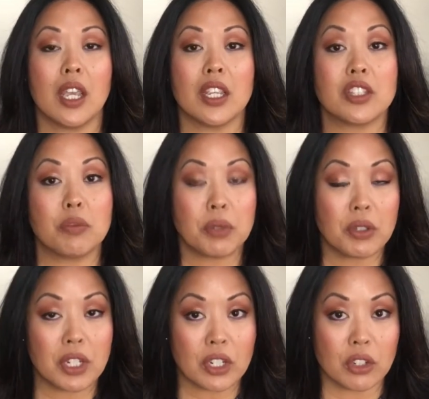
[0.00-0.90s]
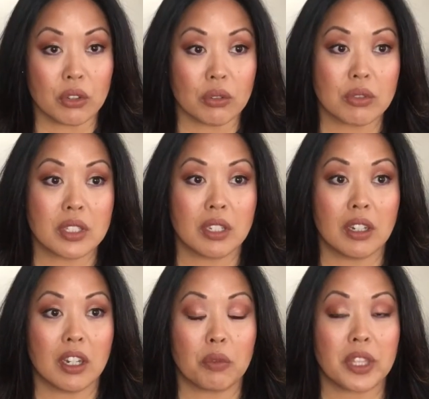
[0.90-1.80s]
is the Beauty News
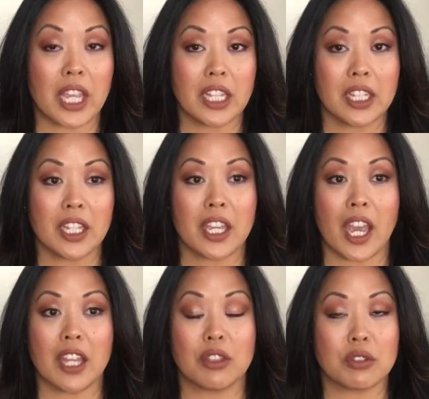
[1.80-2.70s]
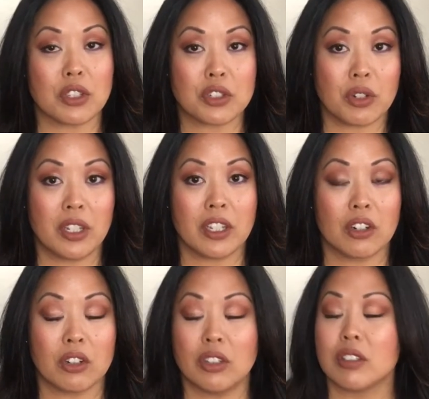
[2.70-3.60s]
uh, with Haley and Kat, those Australian
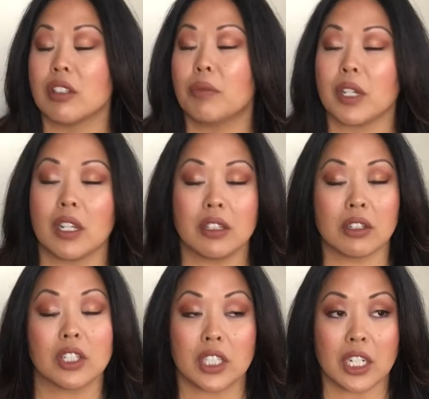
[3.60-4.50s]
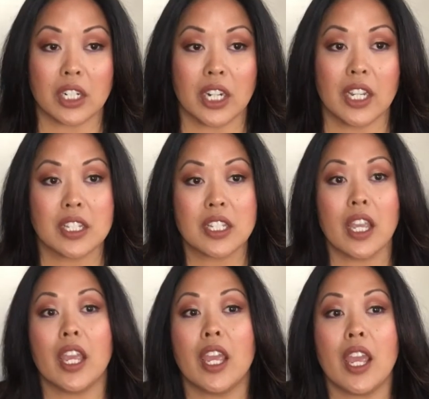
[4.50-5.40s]
girls. Oh my God, they're hilarious.
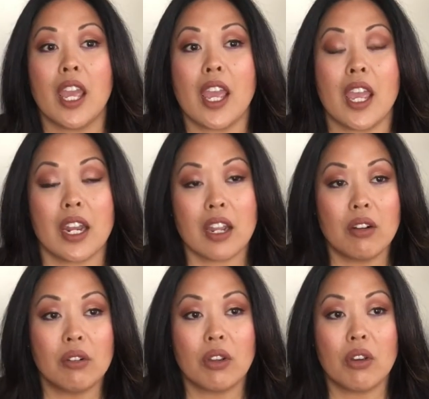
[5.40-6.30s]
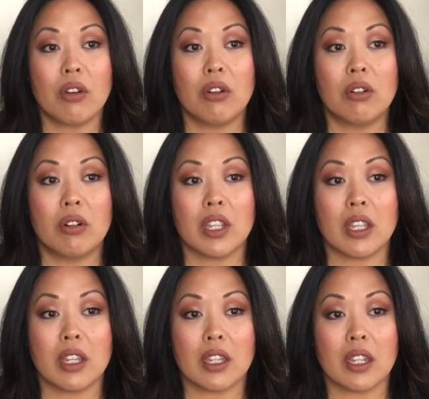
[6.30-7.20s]
And I don't know,
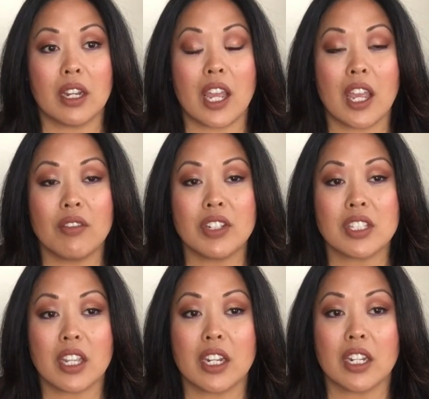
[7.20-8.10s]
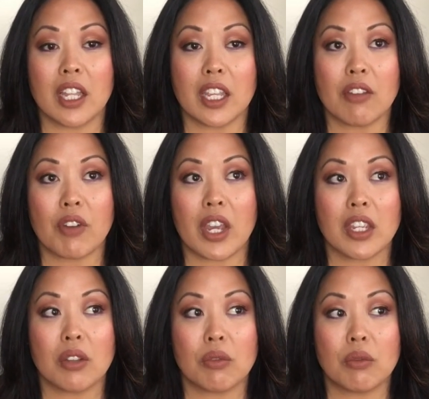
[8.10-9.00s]
and I haven't decided like if
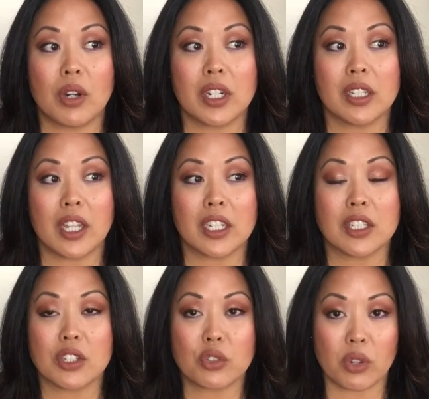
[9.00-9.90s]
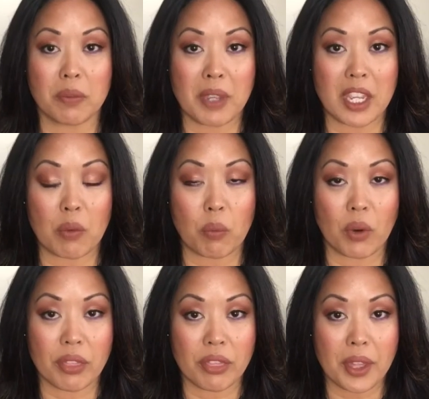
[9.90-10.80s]
I want to like destroy makeup
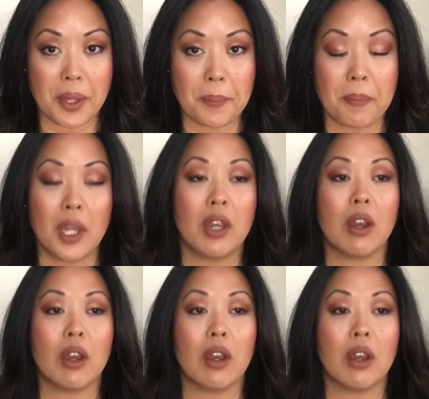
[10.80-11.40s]
with them